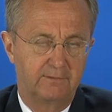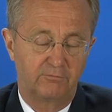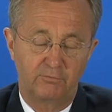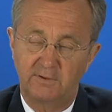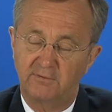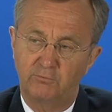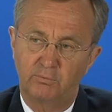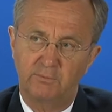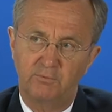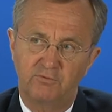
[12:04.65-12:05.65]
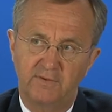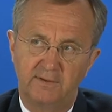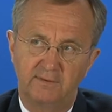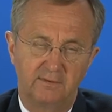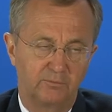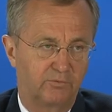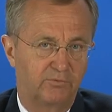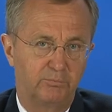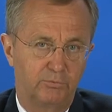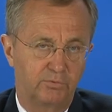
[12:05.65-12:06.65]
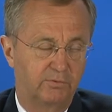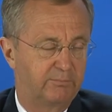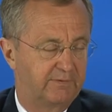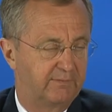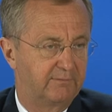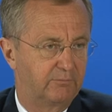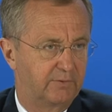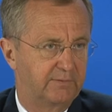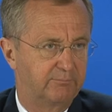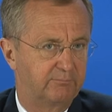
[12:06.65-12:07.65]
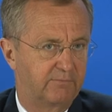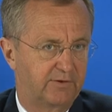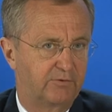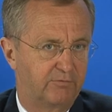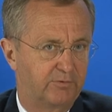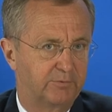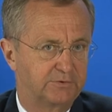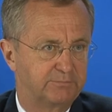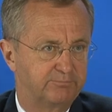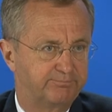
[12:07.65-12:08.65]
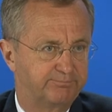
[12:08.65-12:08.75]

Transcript: So that's where we stand. It was an important meeting today. Thank you very much.